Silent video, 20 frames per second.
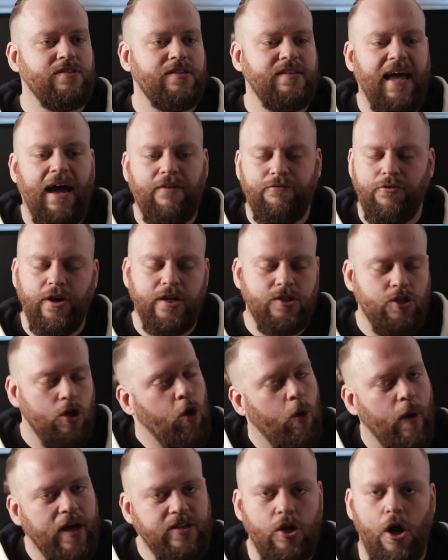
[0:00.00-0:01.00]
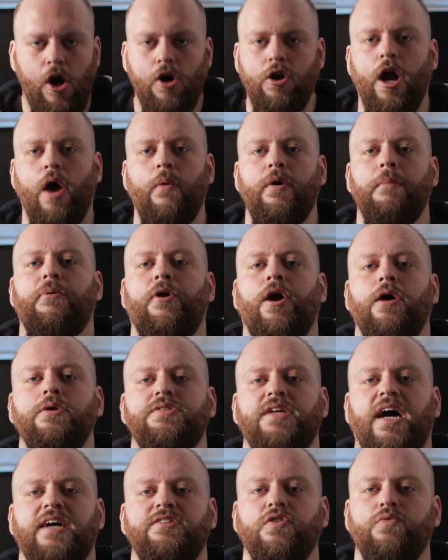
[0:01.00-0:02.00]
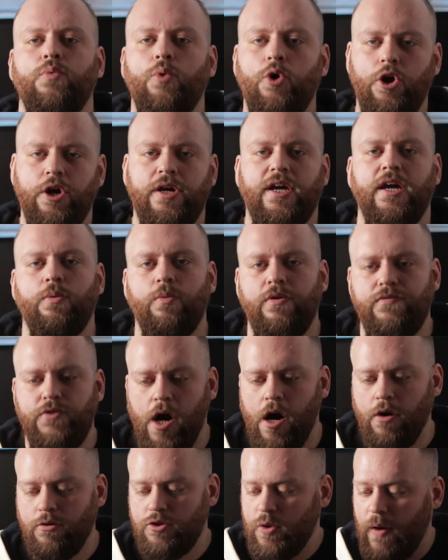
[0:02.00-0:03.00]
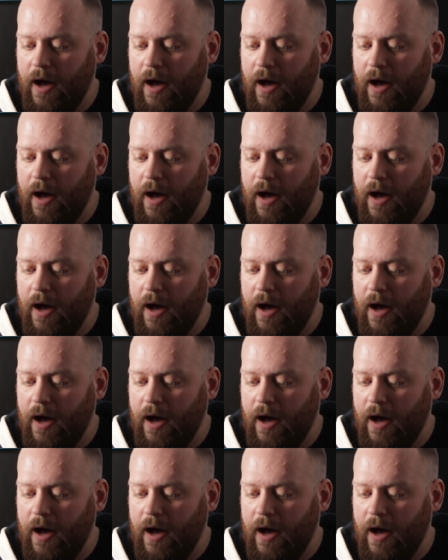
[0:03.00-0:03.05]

It's always an ongoing process of working with dogs.